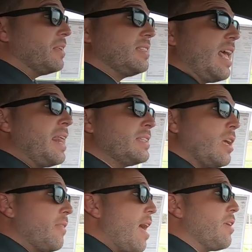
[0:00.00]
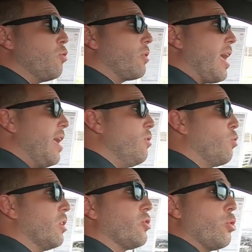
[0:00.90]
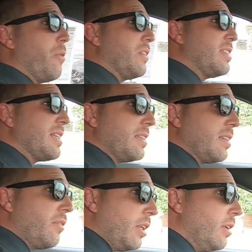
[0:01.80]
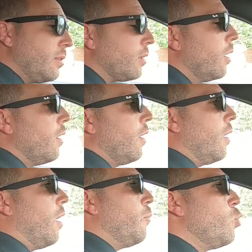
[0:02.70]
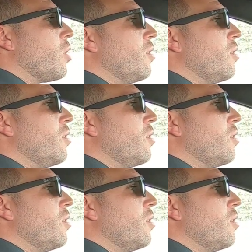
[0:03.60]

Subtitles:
the settings on that, you can. You can turn off the sensitivities. You